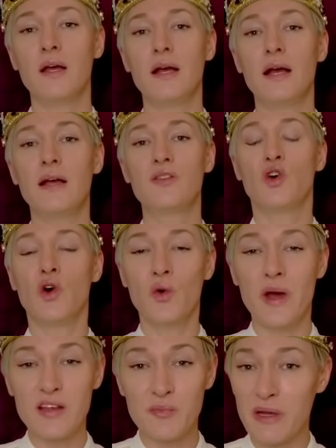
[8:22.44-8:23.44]
has
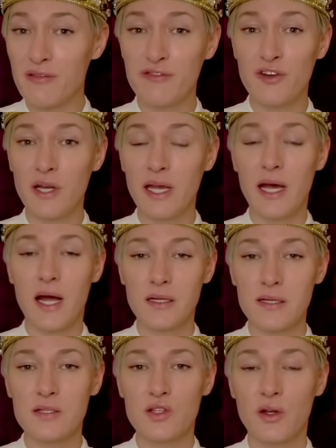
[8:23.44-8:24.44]
always been fully
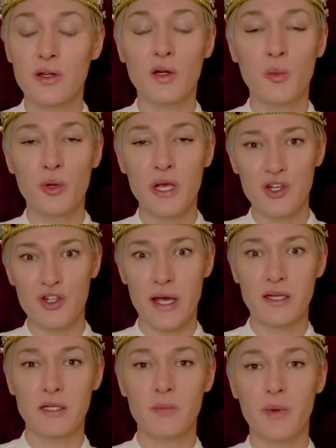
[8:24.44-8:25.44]
understood and
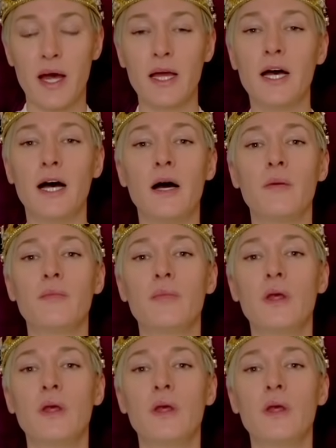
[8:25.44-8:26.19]
appreciated by her.